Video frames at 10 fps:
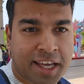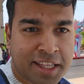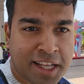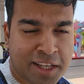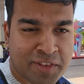there
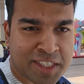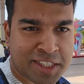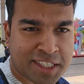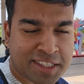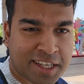living
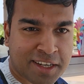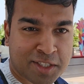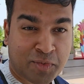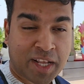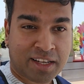jet setters,
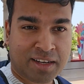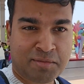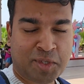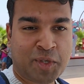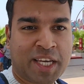welcome
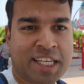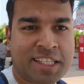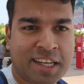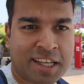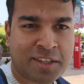to yet
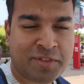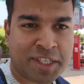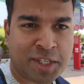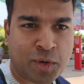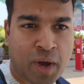another
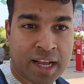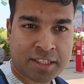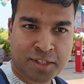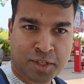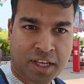video. And
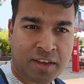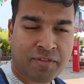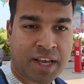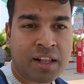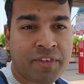today,
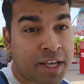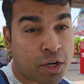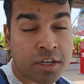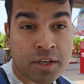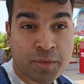well, we are
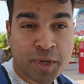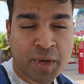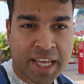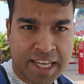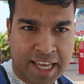not reviewing
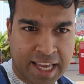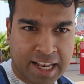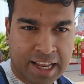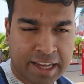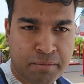any
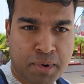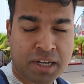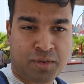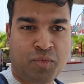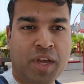airline, but
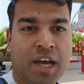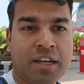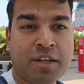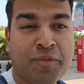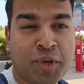we are
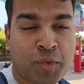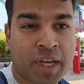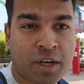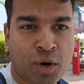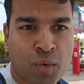reviewing
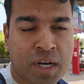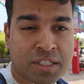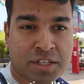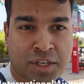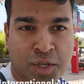Goa's
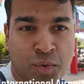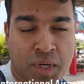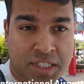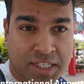newest